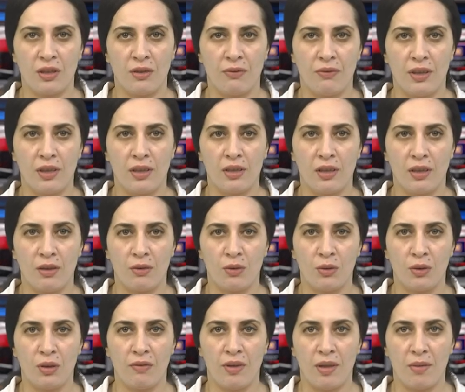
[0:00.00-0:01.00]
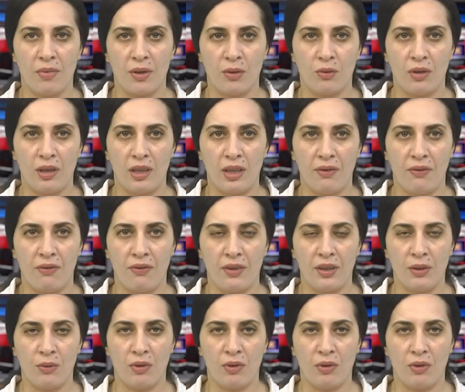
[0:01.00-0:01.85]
of Artsakh on November 23,